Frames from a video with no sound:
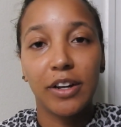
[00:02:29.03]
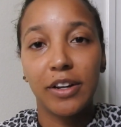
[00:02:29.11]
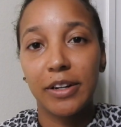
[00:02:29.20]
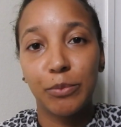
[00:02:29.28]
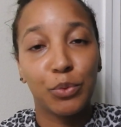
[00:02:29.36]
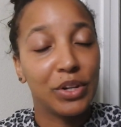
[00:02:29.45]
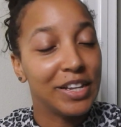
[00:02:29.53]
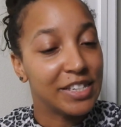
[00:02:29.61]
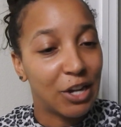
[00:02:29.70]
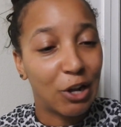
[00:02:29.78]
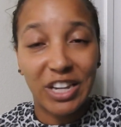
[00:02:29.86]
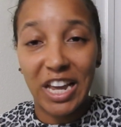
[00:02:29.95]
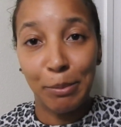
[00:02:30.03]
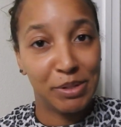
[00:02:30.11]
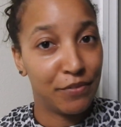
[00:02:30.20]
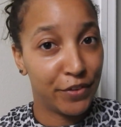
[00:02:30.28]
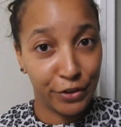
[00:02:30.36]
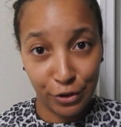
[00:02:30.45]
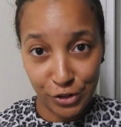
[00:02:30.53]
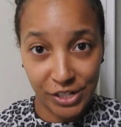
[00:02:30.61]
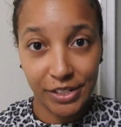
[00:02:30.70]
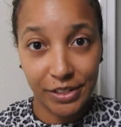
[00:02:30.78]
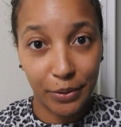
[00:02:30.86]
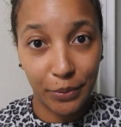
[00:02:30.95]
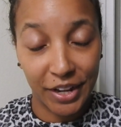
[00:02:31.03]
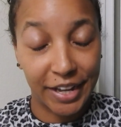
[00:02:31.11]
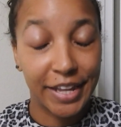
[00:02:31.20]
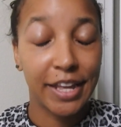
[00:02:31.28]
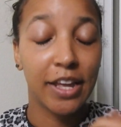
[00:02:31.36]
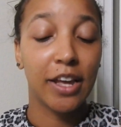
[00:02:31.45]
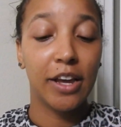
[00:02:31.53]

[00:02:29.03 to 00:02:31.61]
Releasing all types of energy, okay?